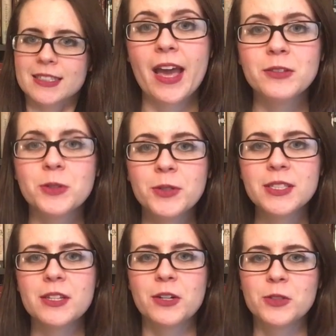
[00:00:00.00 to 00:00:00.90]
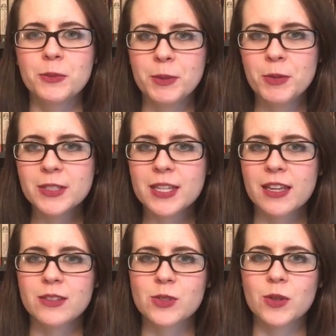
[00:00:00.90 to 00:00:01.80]
As always, there are so many books
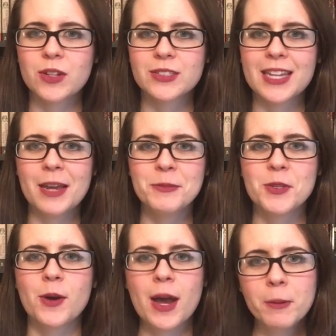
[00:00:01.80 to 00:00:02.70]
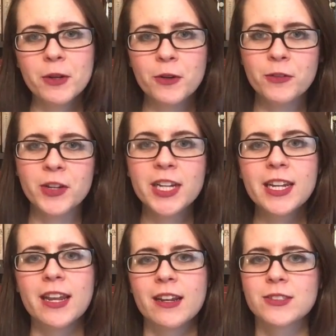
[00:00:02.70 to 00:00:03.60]
and so little time, so I'm gonna go read
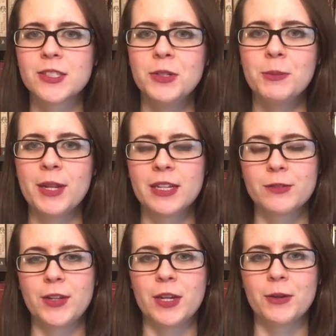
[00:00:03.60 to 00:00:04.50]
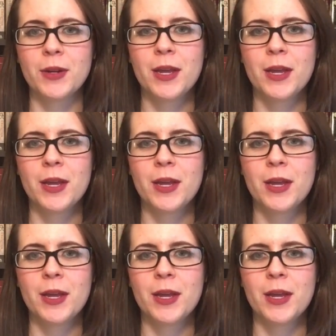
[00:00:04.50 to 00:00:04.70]
and I'll see you in my next video.